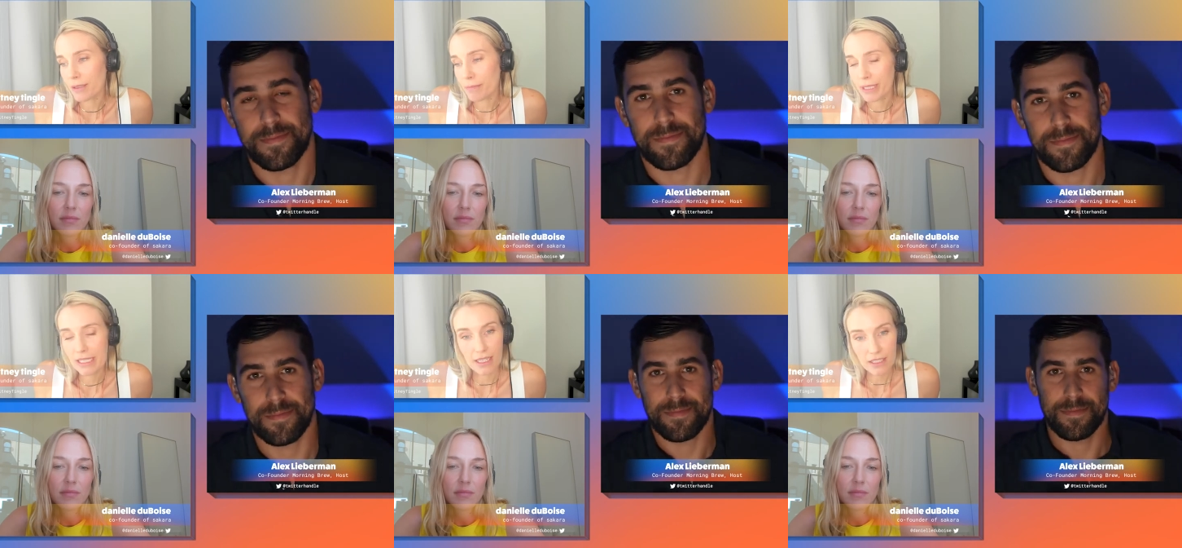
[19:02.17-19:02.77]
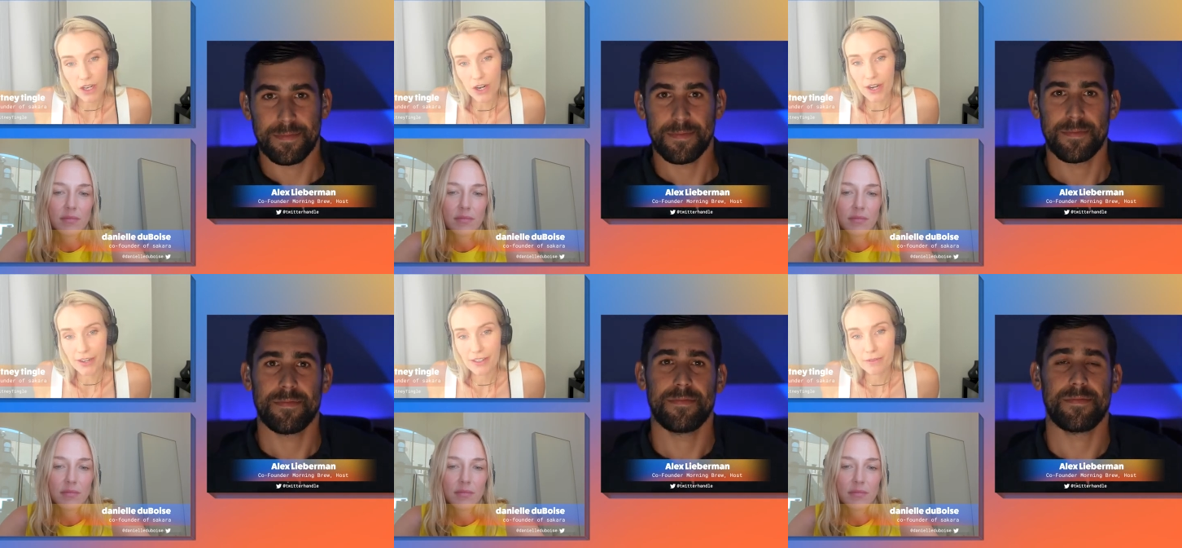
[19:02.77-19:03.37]
Speaker 1: business
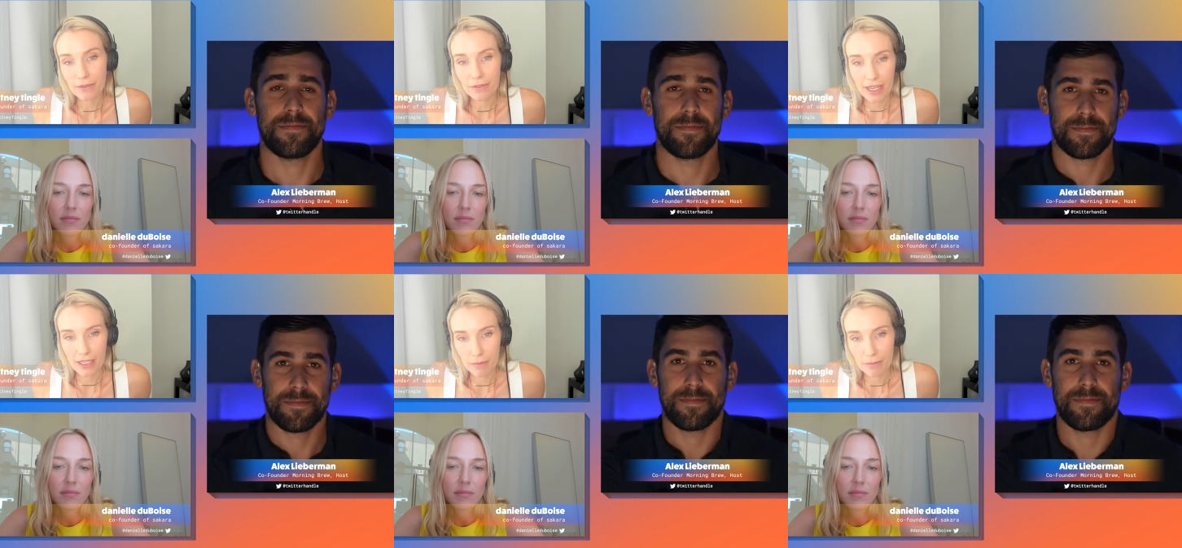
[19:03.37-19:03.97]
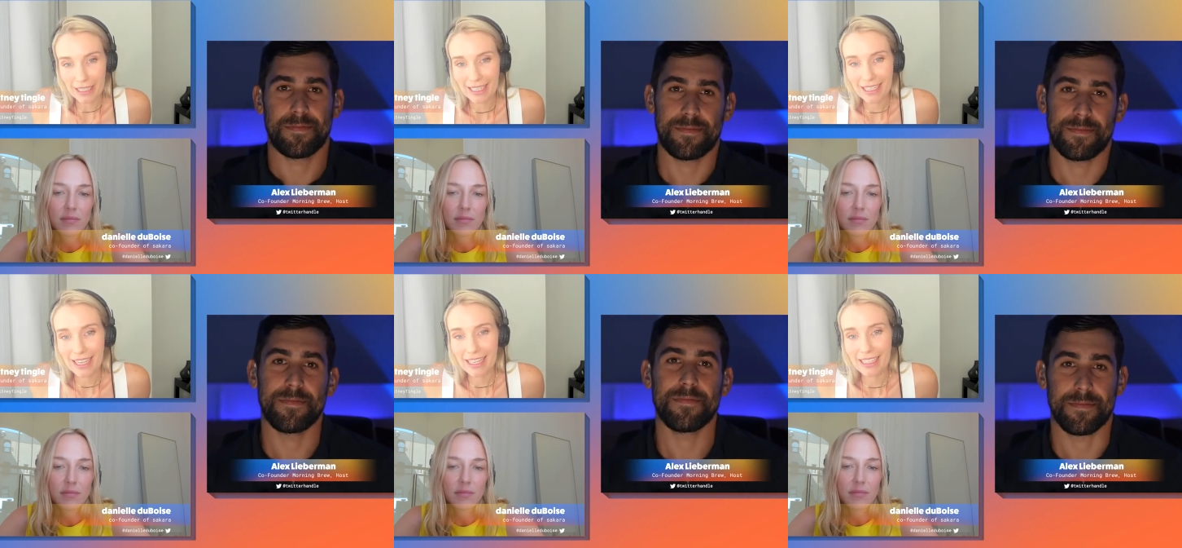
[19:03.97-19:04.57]
card randomly
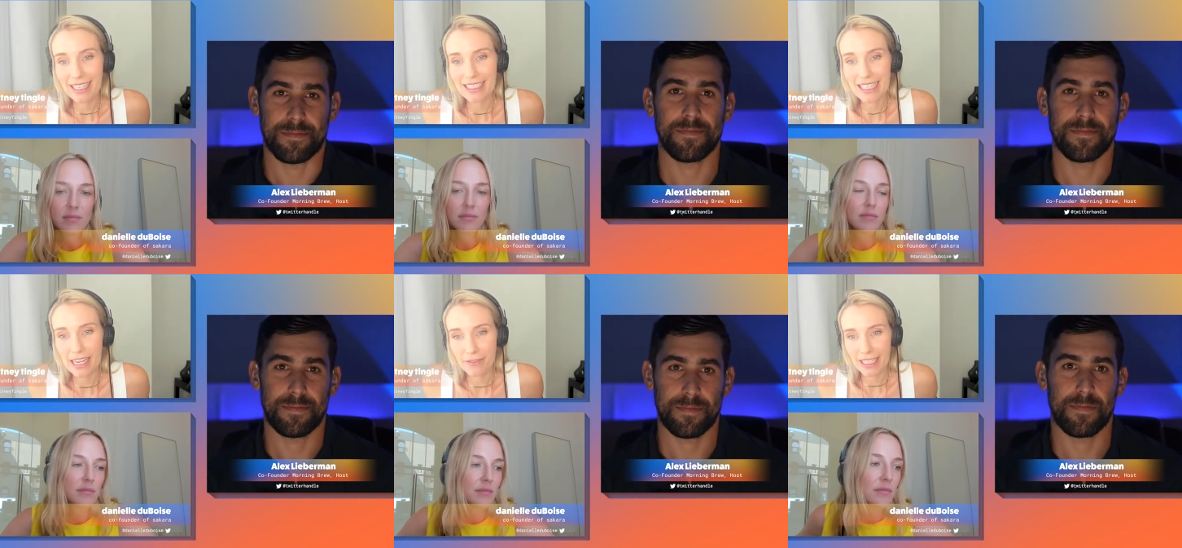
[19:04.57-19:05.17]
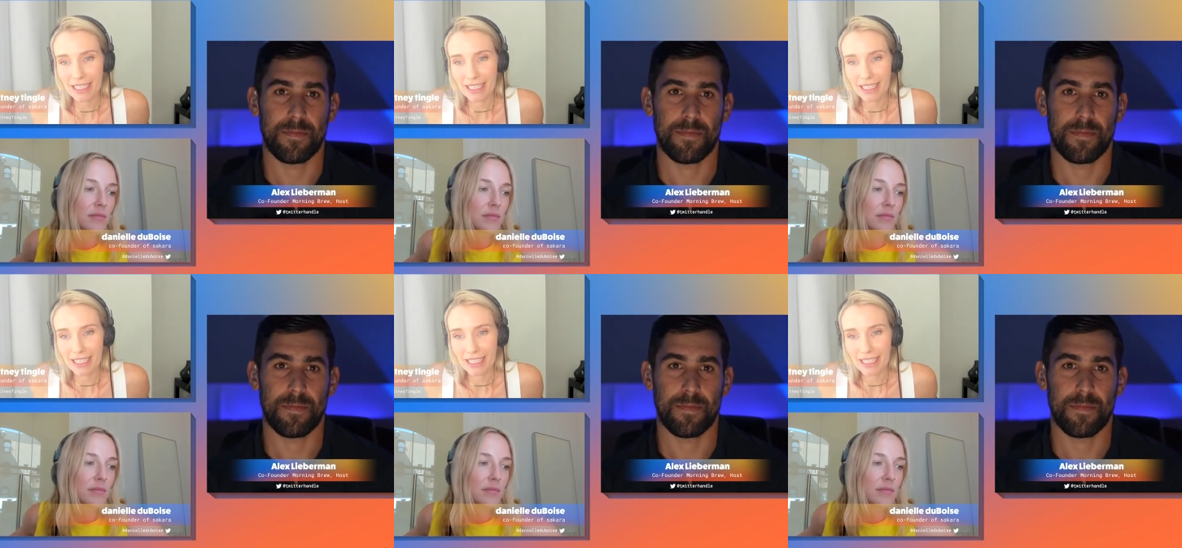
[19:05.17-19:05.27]
and had saved it.